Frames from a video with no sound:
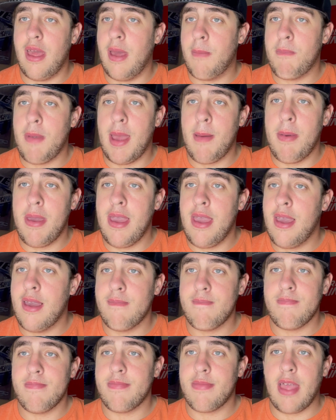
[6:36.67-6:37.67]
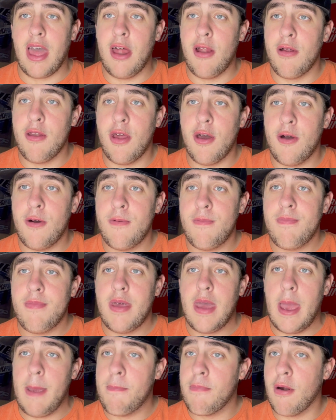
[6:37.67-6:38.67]
Maybe, I don't know,
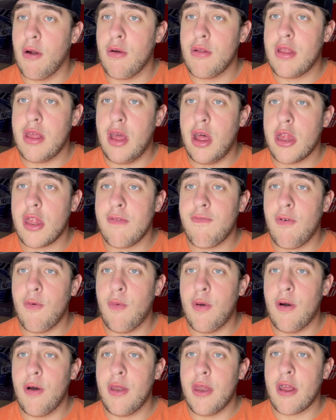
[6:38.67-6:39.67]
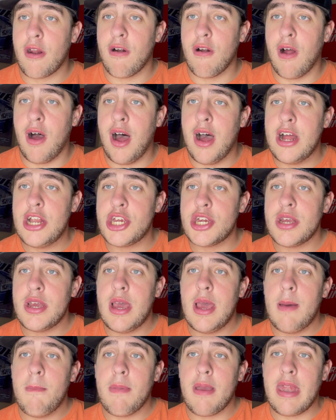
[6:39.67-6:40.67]
a protest, if you will, in the garage.
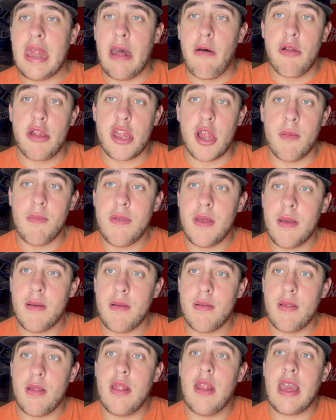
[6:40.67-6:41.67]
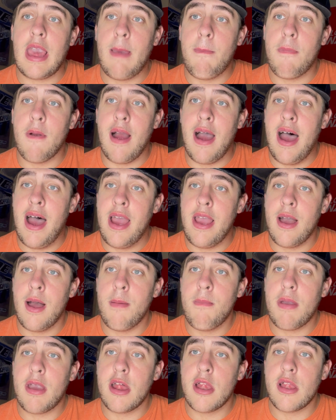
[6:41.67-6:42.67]
Because that was something to keep your eye
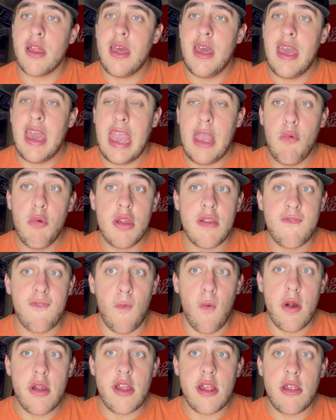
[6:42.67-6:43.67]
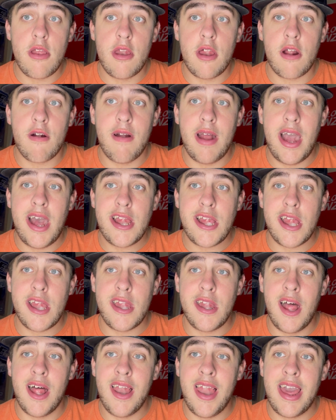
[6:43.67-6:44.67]
on, because he was forced into the grass. It's
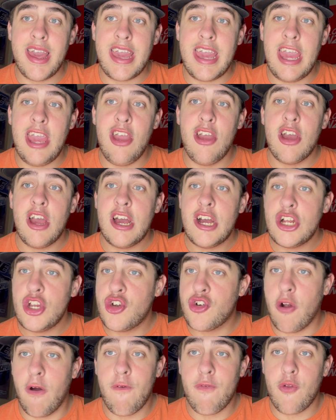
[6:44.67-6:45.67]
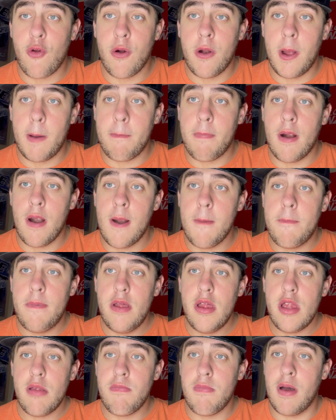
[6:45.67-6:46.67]
not like he drove through it on
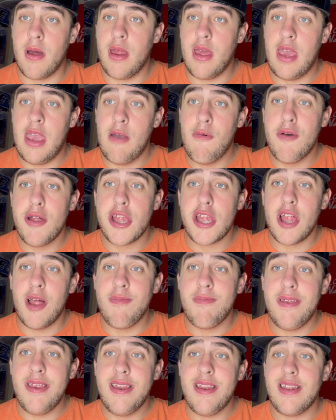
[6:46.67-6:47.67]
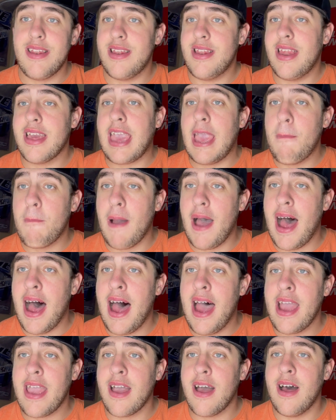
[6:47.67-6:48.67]
purpose, but it was something to keep an
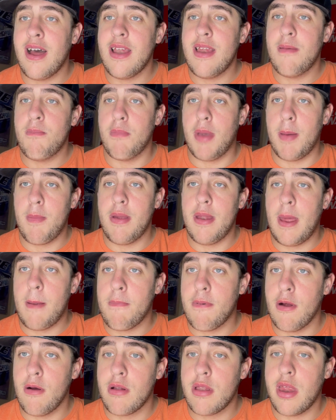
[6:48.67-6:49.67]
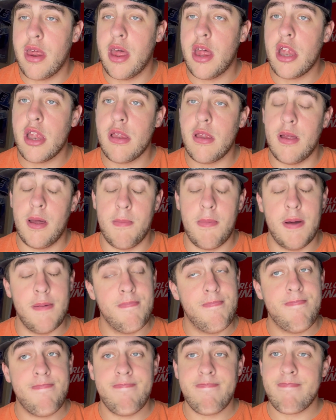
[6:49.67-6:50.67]
eye on. Maybe they protest, but
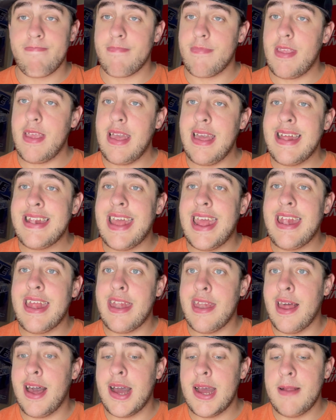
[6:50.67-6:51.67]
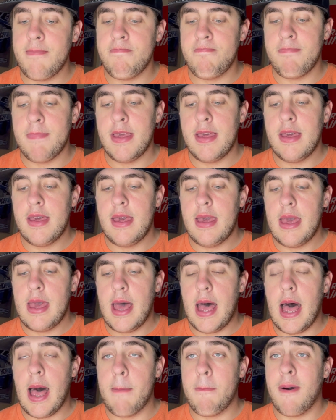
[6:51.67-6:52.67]
they did not.
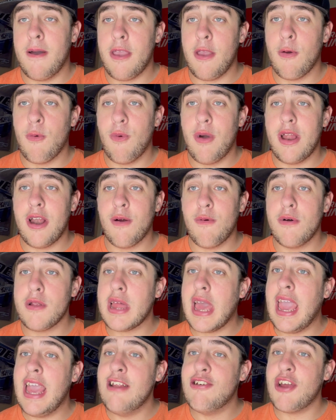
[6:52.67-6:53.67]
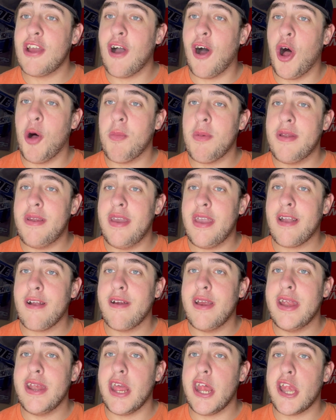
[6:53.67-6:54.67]
But your winner was AJ Allmendinger
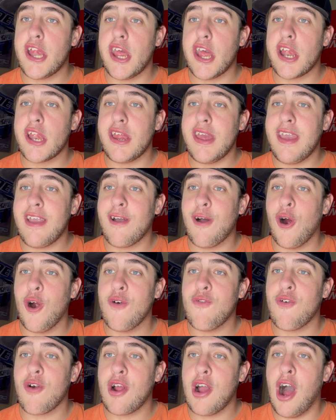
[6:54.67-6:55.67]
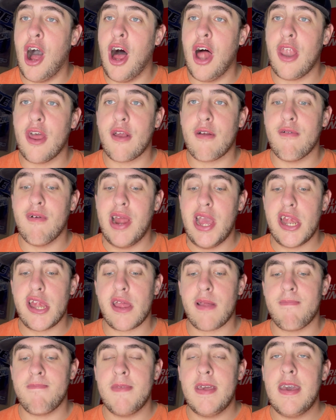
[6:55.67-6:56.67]
in the 16 car for Colic
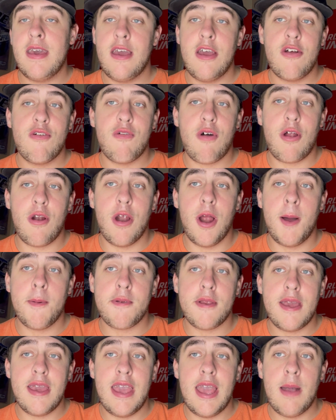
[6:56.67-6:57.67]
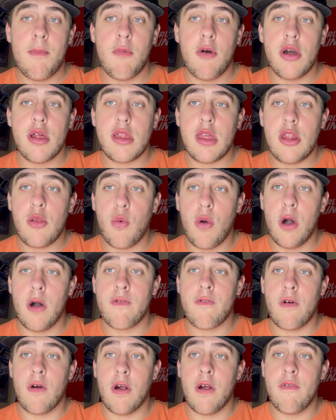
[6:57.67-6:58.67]
Racing. Runner up to him was the
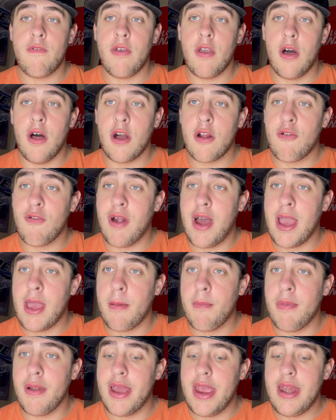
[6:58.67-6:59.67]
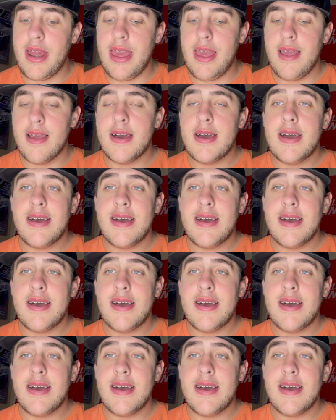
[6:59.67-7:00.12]
12 car of young Ryan Blaney.